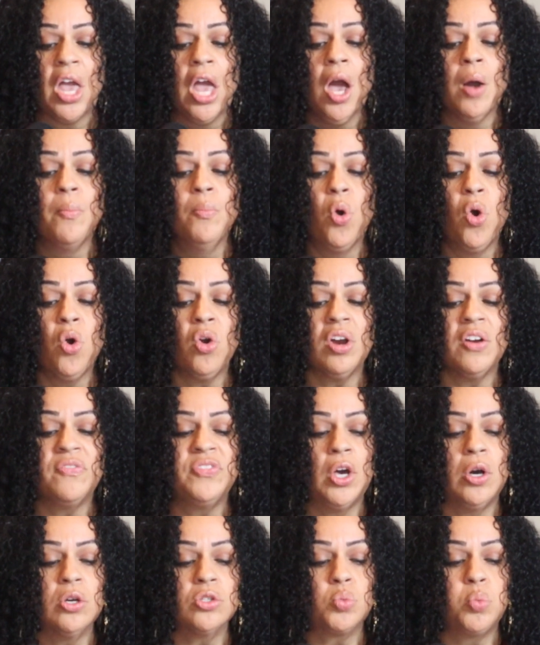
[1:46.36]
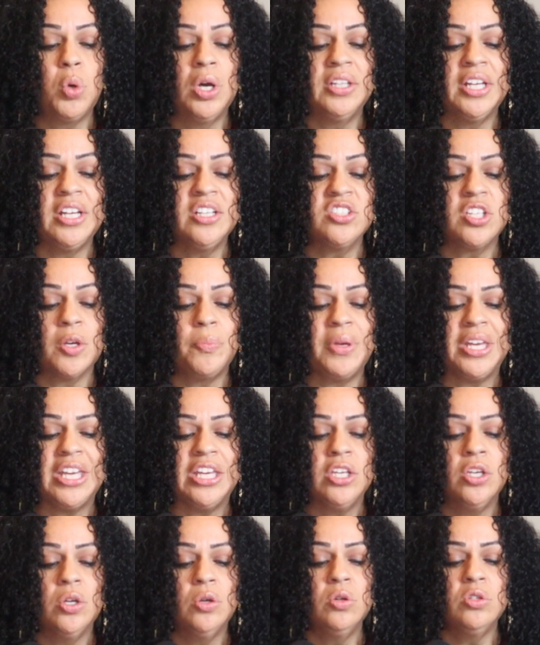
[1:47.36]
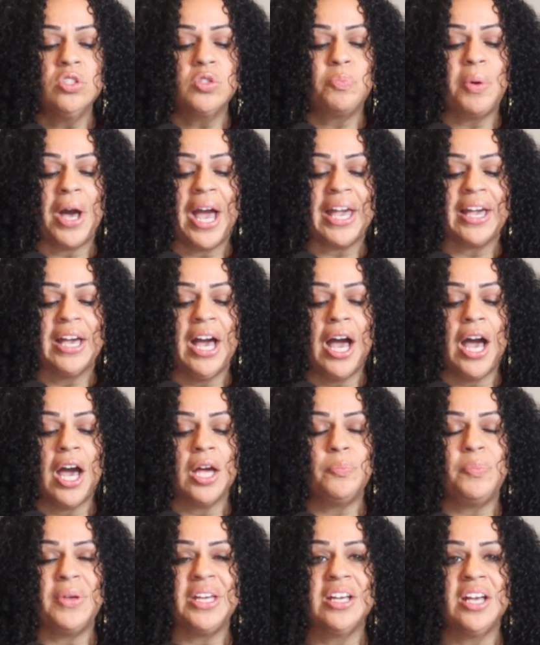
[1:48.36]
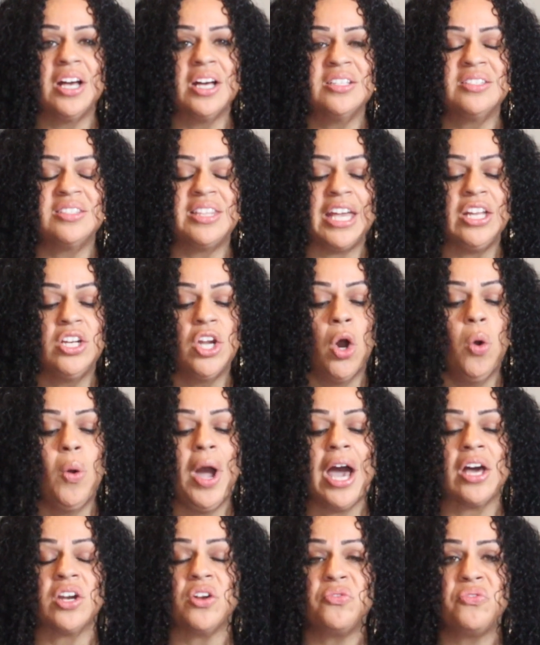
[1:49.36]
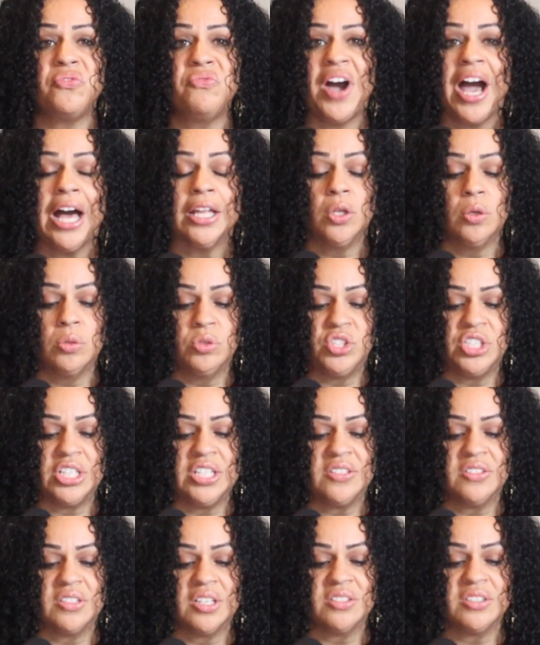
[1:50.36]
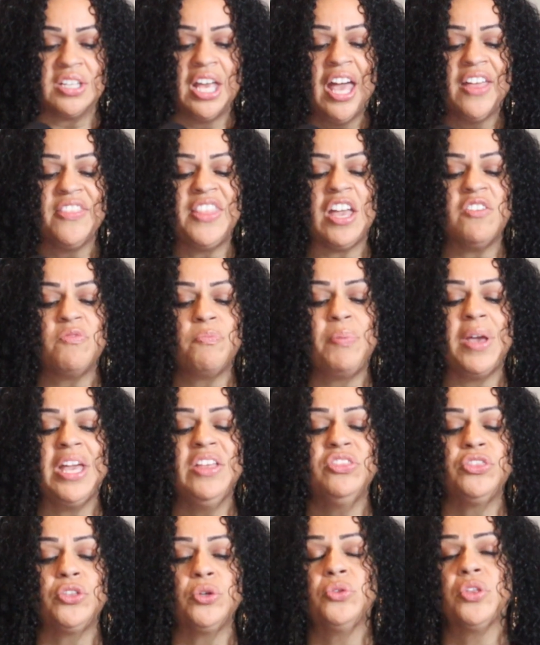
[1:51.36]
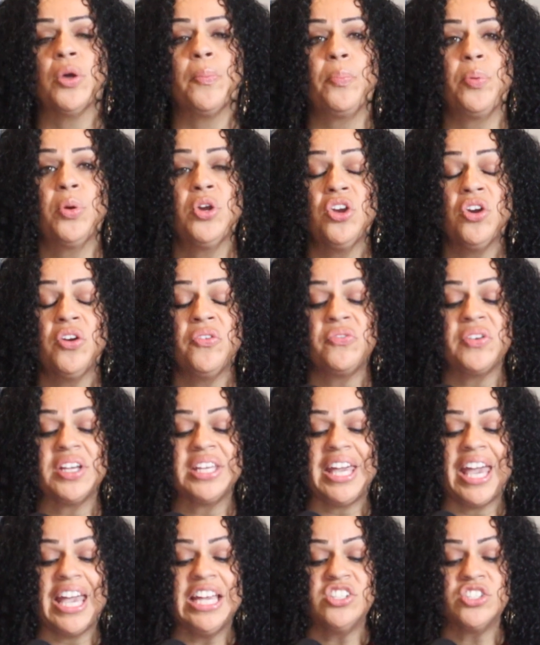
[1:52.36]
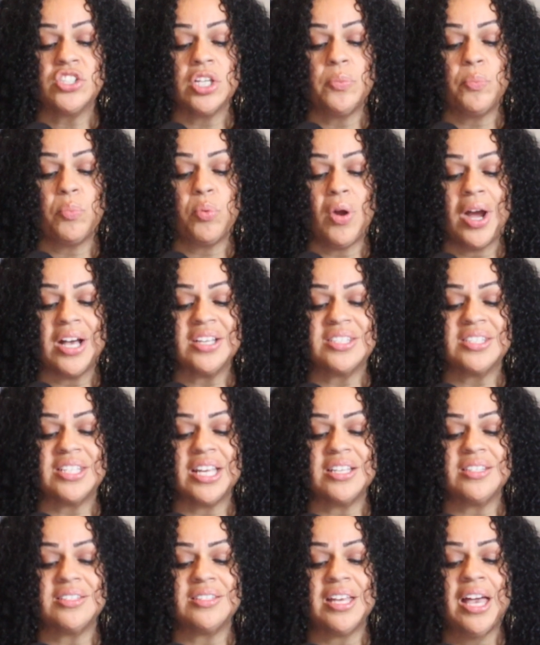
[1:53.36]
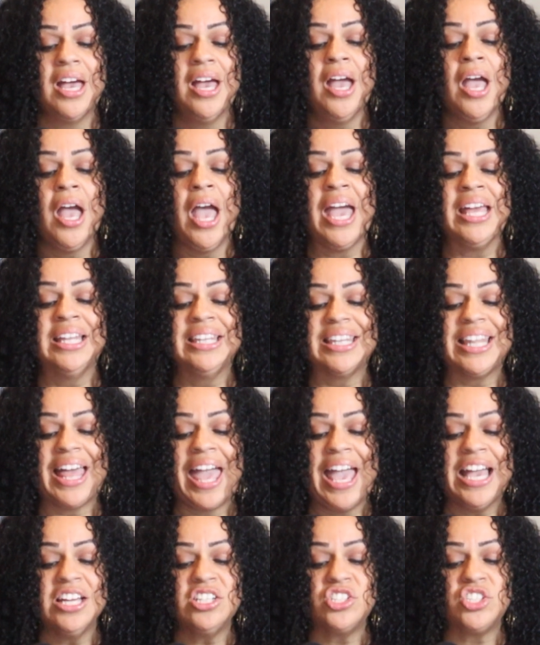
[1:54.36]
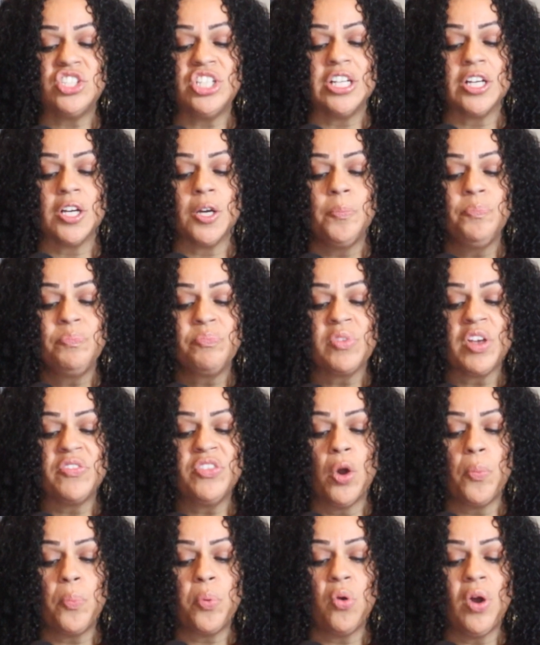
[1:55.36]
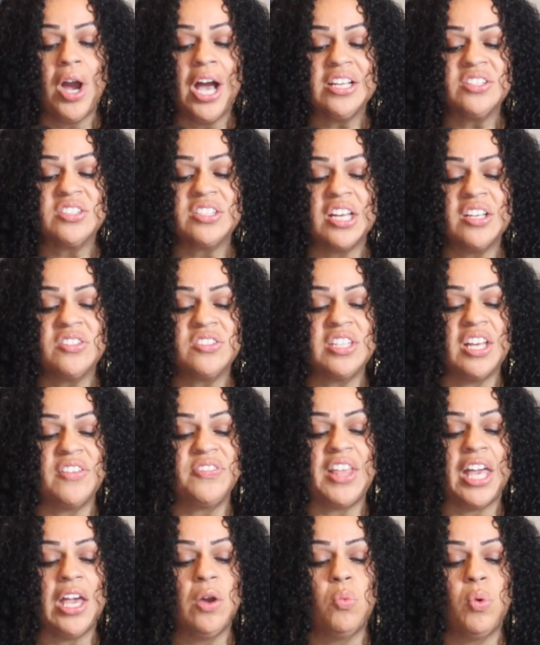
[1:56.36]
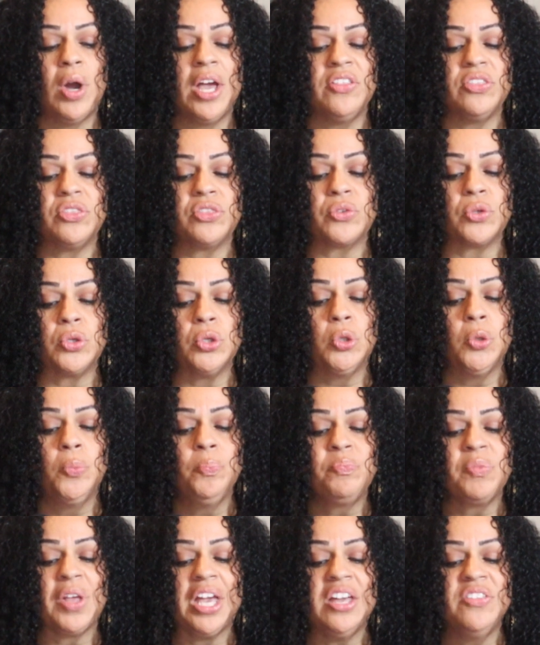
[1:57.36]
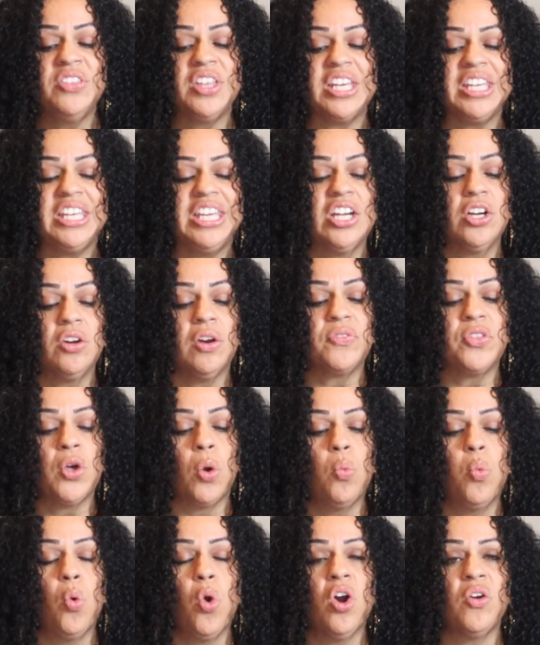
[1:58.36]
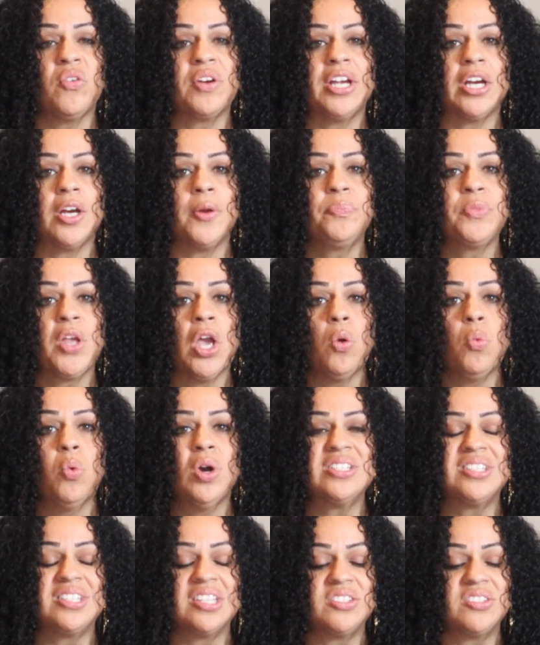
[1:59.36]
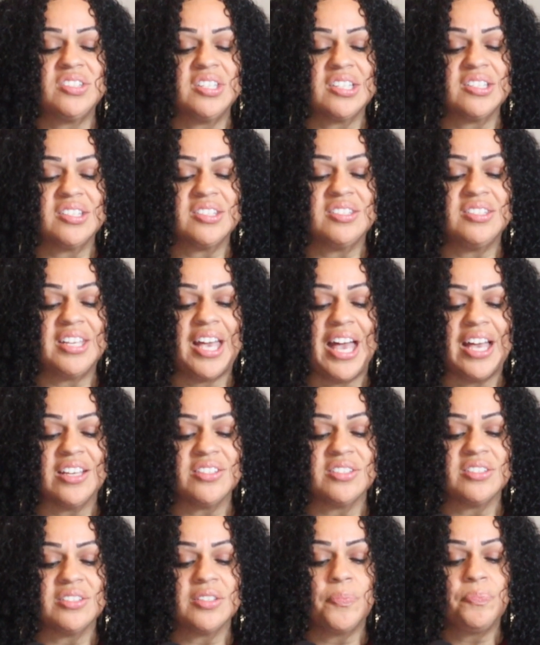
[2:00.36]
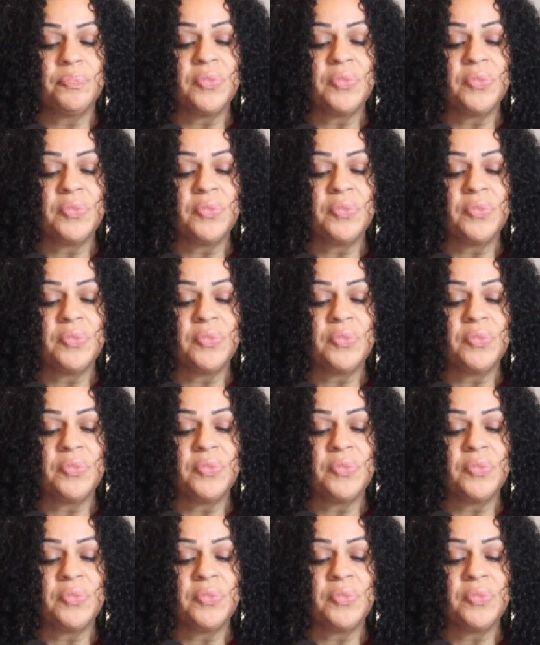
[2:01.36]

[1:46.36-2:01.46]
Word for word: More of those willing to be used by God because they know how to follow Jesus. They've been through the purification process. And last year, the process that they went through in the year of the warrior was a success.